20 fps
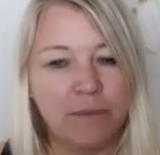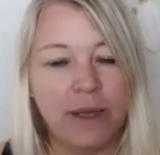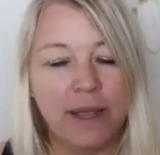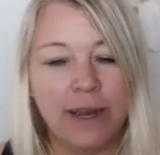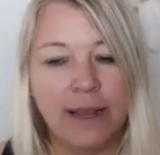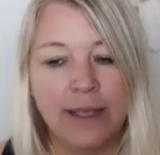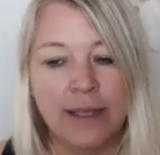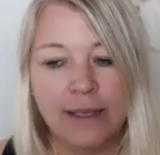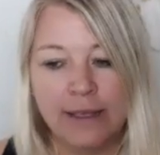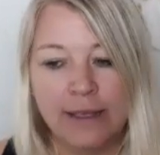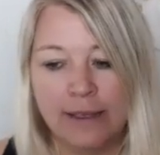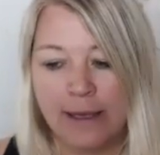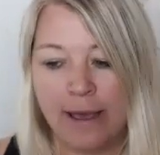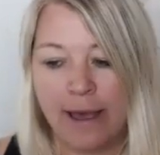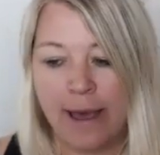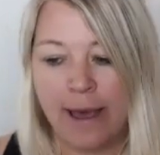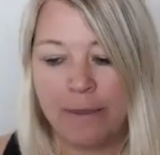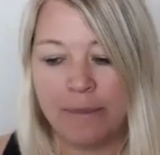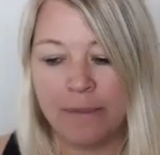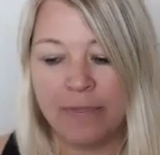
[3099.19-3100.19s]
But
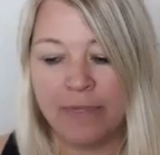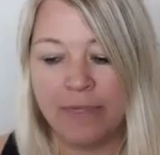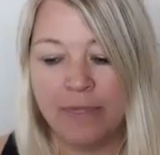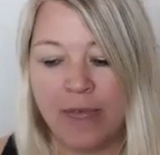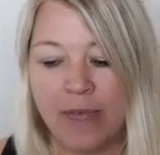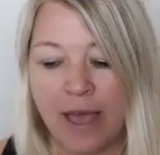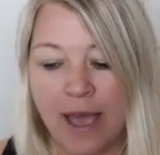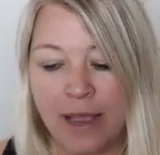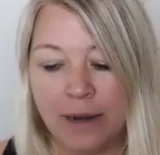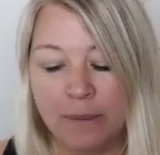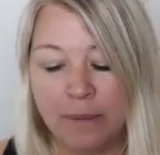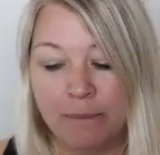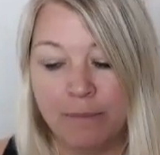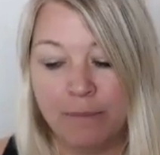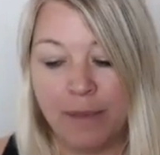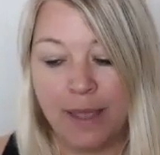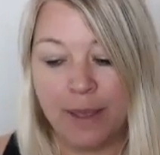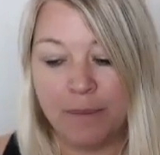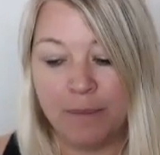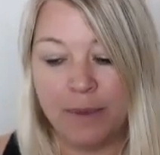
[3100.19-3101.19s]
that
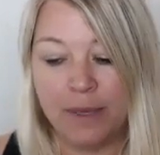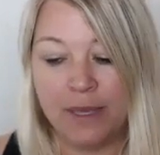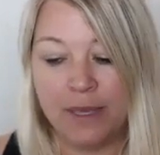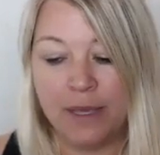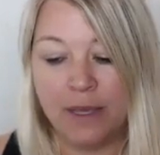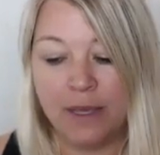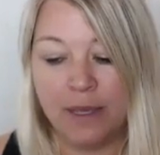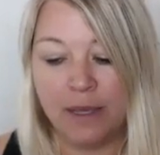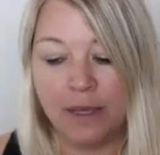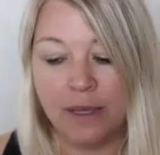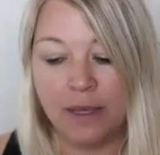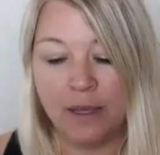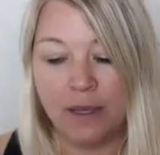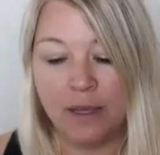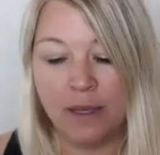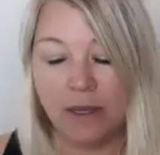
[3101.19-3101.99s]
may be,